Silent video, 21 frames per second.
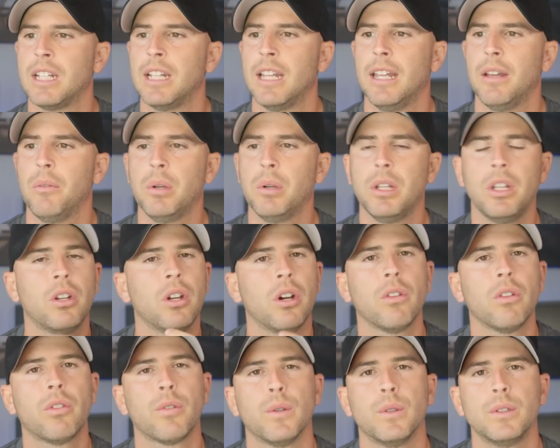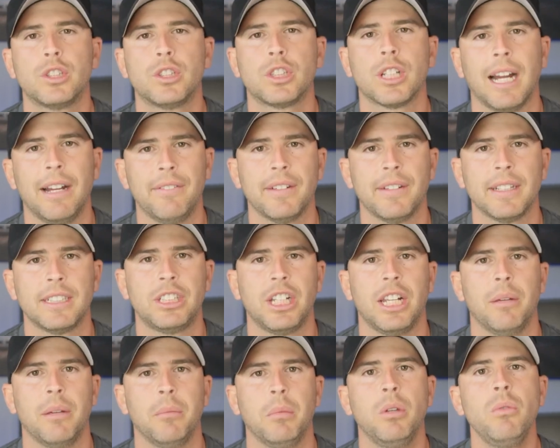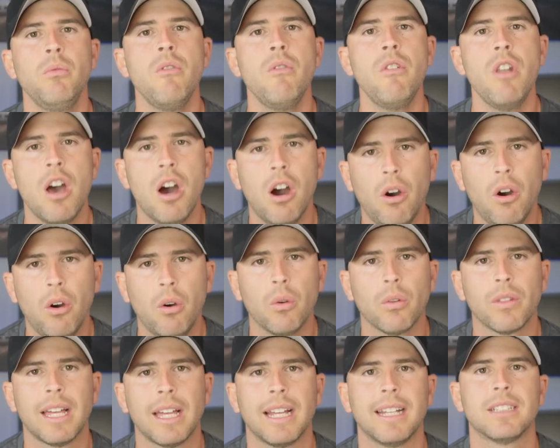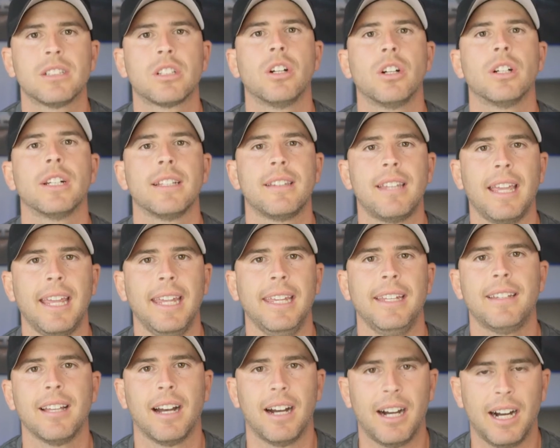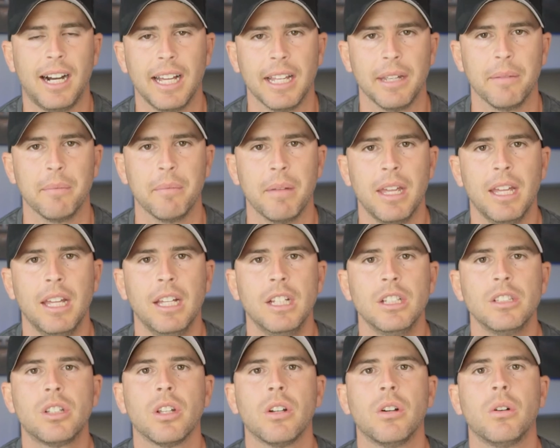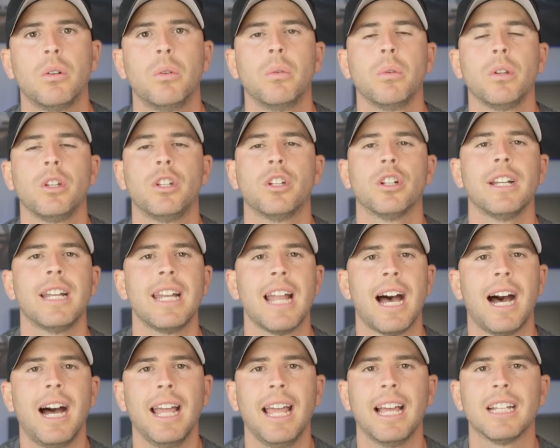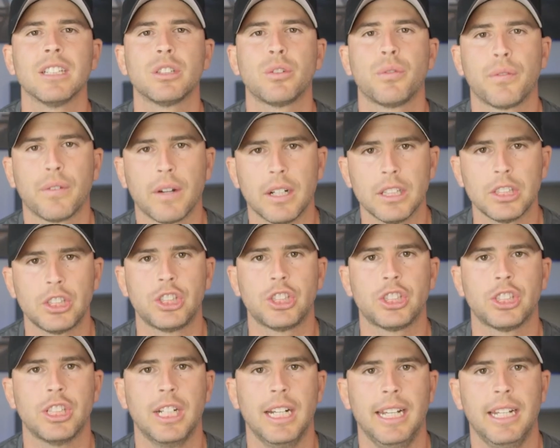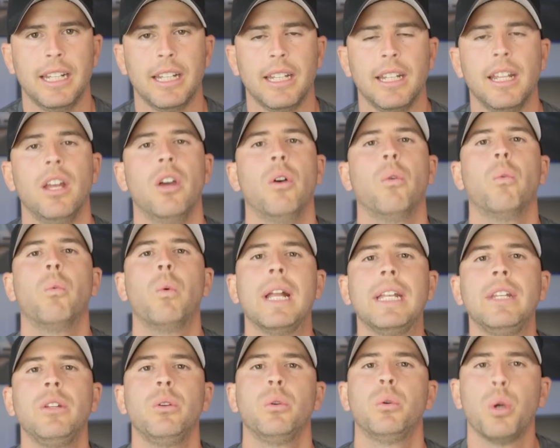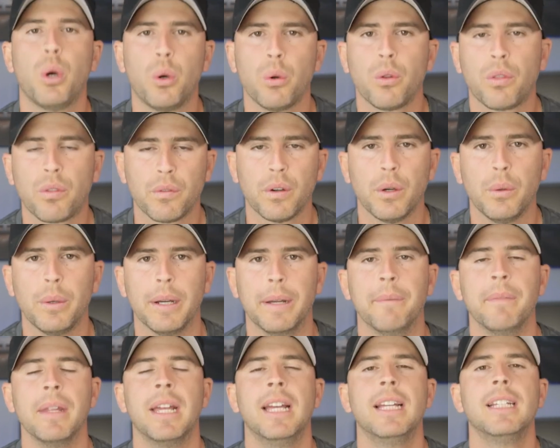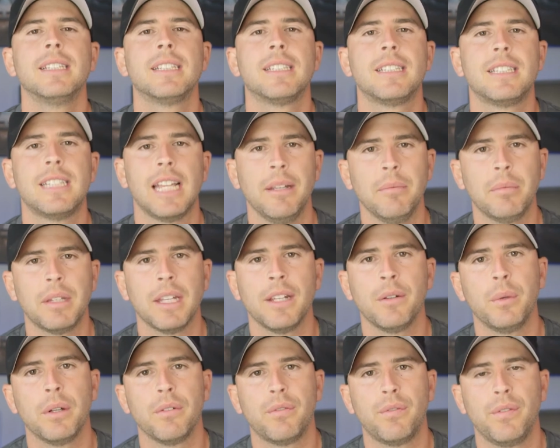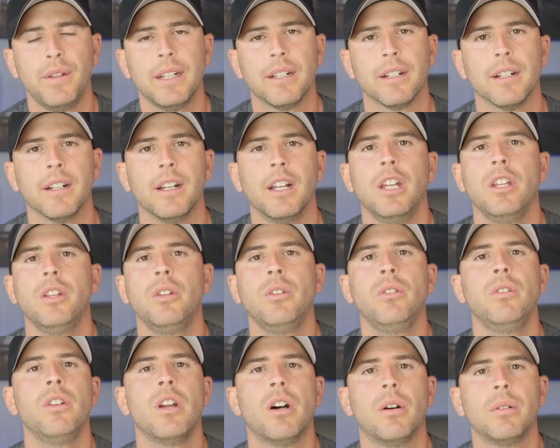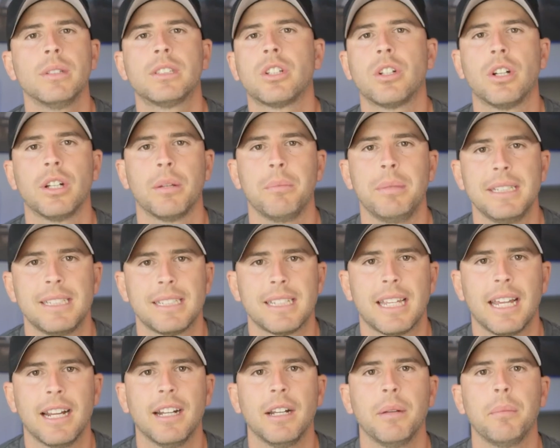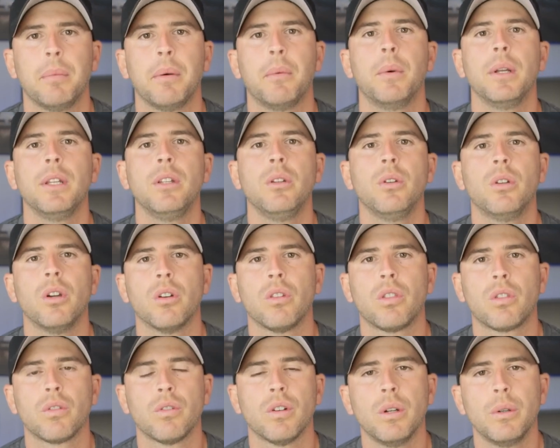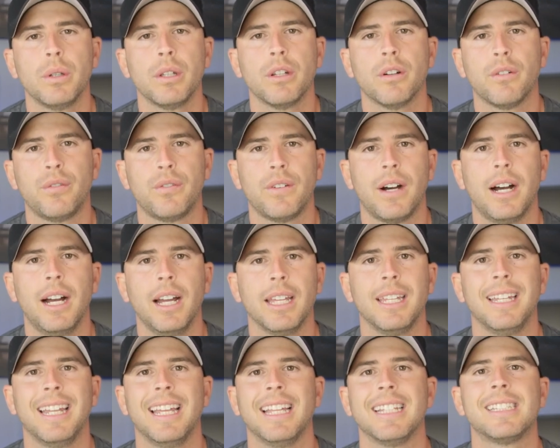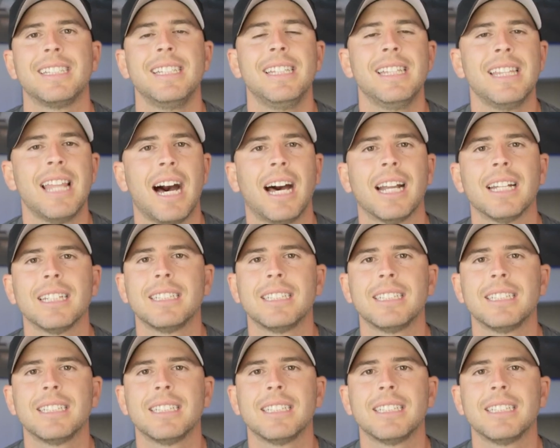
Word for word: when you go through a traffic jam, you know that it's gonna take time. So you're not as frustrated when you go through it. Same thing with fear. You know it's going to be scary, but when you go through it, you'll find it's not as